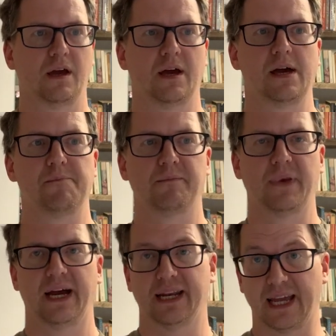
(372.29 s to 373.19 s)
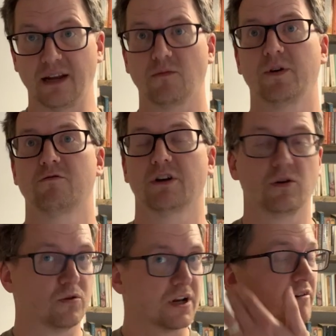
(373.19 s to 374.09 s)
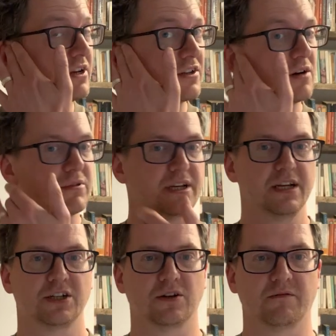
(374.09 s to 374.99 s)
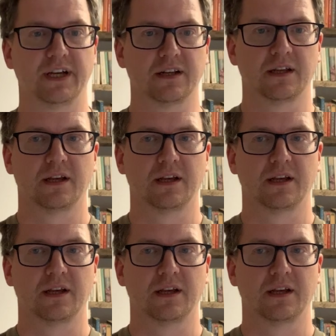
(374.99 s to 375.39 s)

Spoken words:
And again, we'll record our interpretation of it.